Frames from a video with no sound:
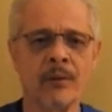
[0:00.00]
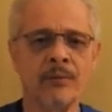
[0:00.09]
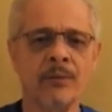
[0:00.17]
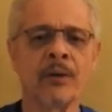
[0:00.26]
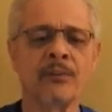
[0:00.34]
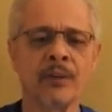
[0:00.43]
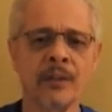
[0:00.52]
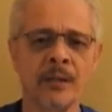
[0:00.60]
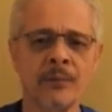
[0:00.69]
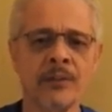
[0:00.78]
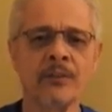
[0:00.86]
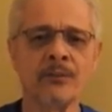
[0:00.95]
USA
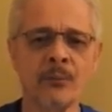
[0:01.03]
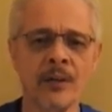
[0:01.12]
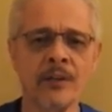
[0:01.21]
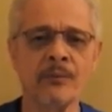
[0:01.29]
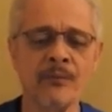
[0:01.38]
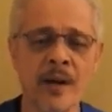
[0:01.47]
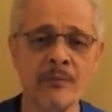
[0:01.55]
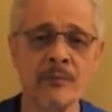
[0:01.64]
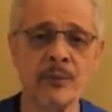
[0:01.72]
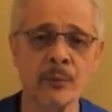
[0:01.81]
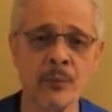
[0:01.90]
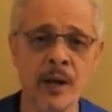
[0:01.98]
Limited is ready to fight for
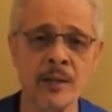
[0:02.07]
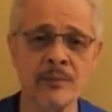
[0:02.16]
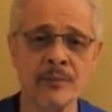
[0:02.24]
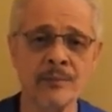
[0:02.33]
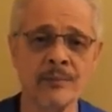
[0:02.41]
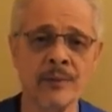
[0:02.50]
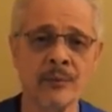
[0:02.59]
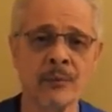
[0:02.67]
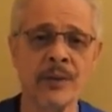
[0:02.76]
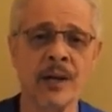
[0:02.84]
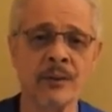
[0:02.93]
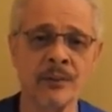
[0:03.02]
your rights, and we're
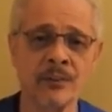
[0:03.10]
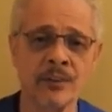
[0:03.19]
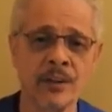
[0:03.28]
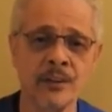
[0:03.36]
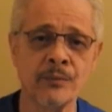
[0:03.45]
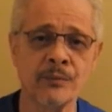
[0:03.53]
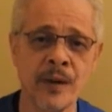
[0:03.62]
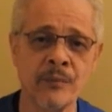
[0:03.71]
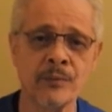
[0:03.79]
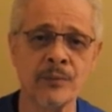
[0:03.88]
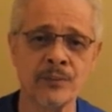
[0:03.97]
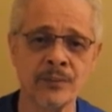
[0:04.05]
not going to tell you to fight
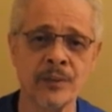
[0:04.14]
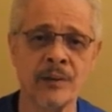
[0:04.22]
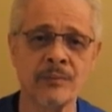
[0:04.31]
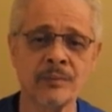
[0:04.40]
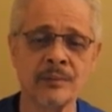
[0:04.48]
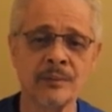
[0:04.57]
for yourself.